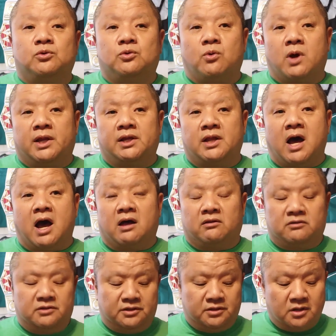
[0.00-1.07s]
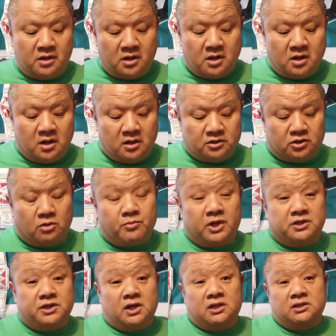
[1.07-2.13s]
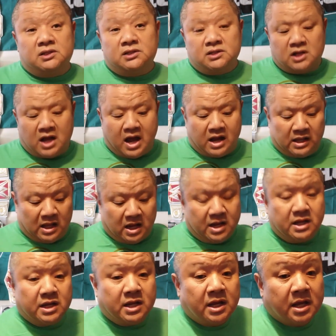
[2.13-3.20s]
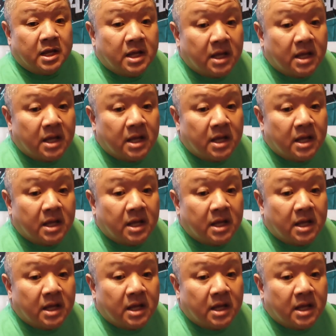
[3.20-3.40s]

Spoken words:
to $20. So McJellen, I like.